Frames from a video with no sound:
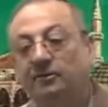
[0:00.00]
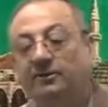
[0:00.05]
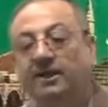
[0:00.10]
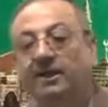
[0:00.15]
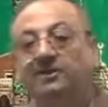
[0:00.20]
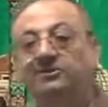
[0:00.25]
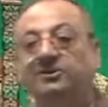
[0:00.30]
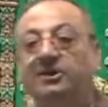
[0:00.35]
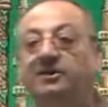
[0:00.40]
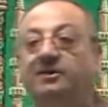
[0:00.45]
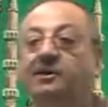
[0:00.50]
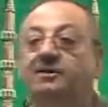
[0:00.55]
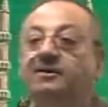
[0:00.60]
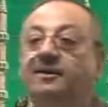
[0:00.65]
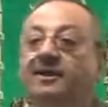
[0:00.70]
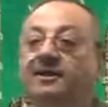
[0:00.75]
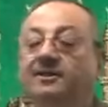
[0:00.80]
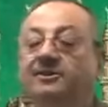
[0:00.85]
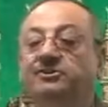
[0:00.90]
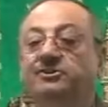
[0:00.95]
there are certain
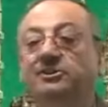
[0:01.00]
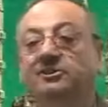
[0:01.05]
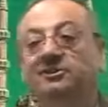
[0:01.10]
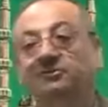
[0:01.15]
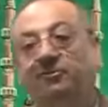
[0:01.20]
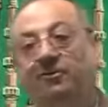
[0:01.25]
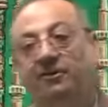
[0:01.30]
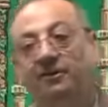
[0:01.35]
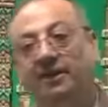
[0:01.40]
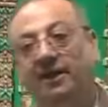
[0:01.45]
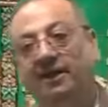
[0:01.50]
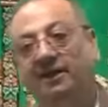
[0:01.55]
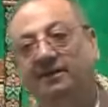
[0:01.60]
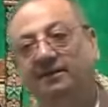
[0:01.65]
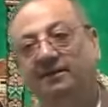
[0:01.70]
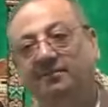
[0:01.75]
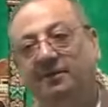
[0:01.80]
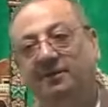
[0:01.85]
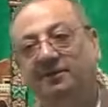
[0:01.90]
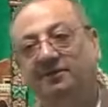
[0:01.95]
conditions for that,
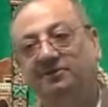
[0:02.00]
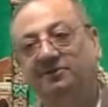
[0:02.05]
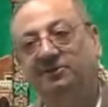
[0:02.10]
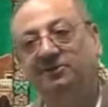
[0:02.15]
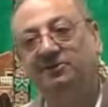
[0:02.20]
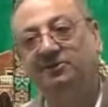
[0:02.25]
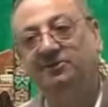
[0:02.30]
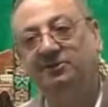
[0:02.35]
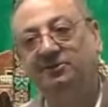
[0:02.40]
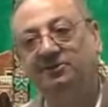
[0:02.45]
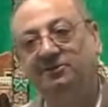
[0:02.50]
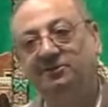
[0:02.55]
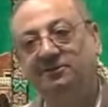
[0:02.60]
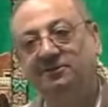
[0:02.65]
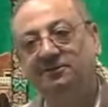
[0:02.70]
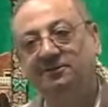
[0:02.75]
brothers and sisters.